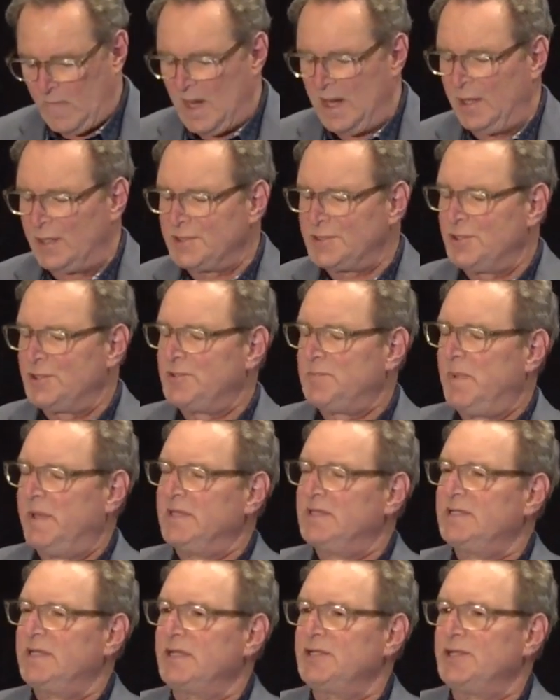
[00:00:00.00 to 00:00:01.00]
I also
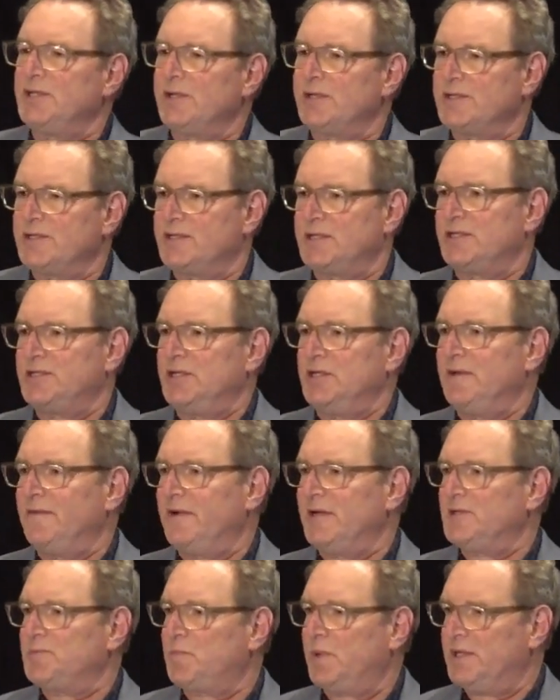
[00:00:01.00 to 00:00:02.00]
spent 6 years as the Senior
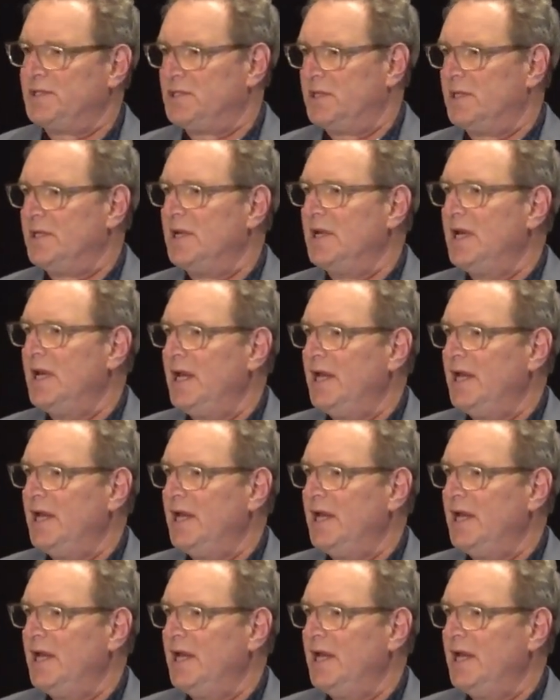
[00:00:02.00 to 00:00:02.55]
Vice President,